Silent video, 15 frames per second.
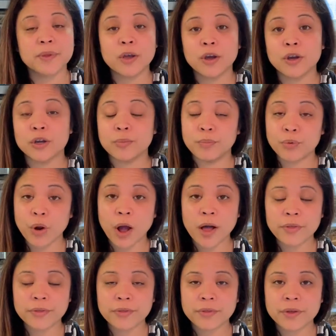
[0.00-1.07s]
a good
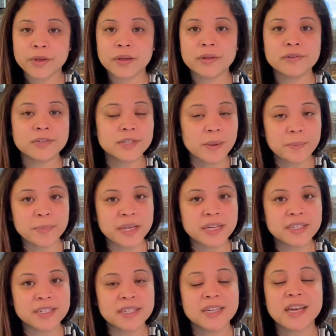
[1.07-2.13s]
broth, some
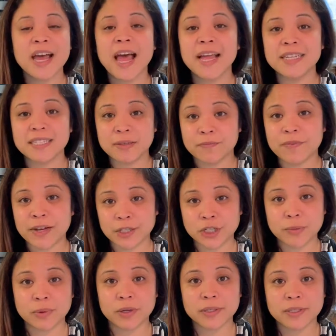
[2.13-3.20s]
meat, and some
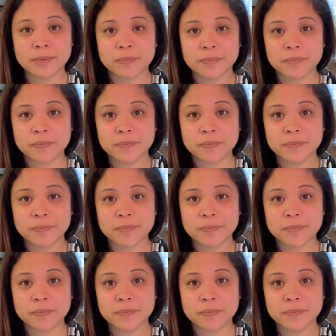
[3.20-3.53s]
vegetables.